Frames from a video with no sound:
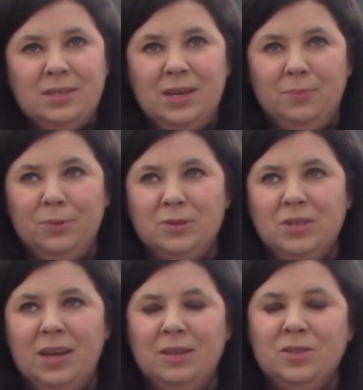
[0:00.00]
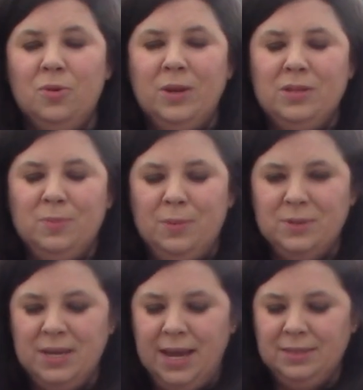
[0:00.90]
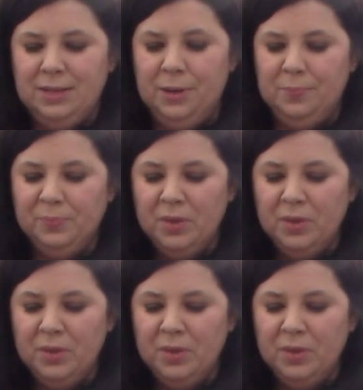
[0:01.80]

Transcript: 10% is going to be potassium.